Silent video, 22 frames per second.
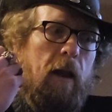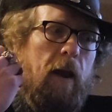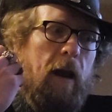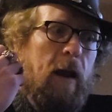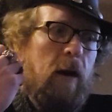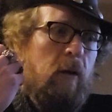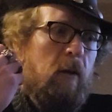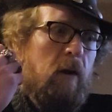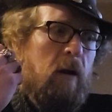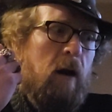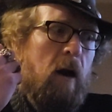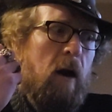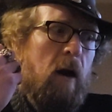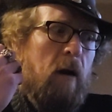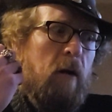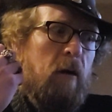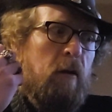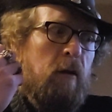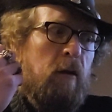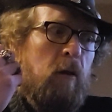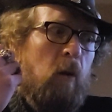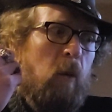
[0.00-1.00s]
in
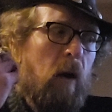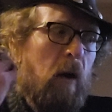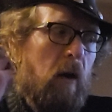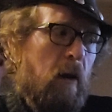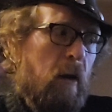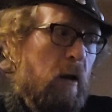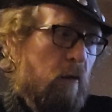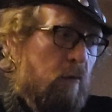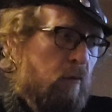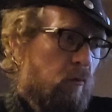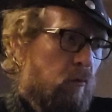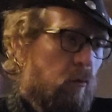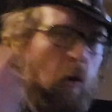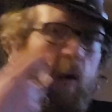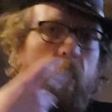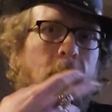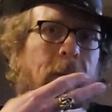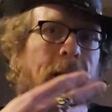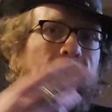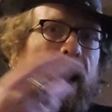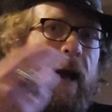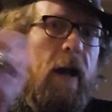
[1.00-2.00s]
regards to at least
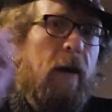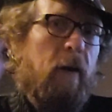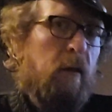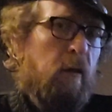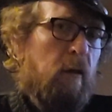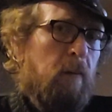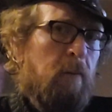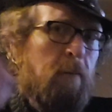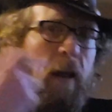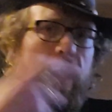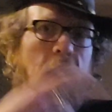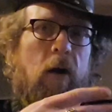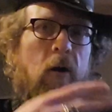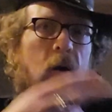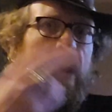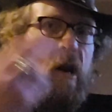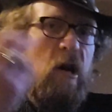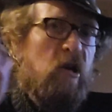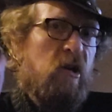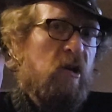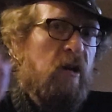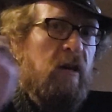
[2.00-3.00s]
romance,
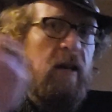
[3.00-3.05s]
marriage,